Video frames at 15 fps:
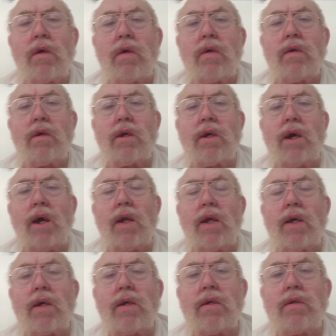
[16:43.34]
You kind
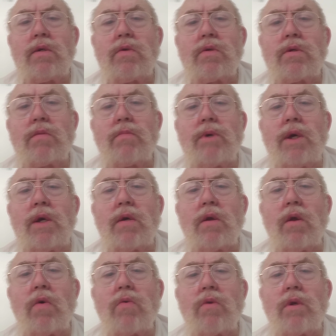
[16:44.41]
of get used to
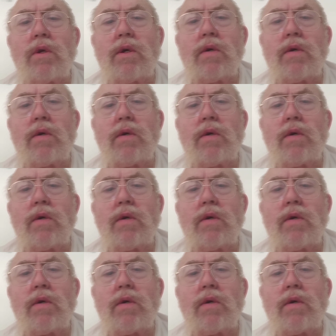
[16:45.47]
being lonely.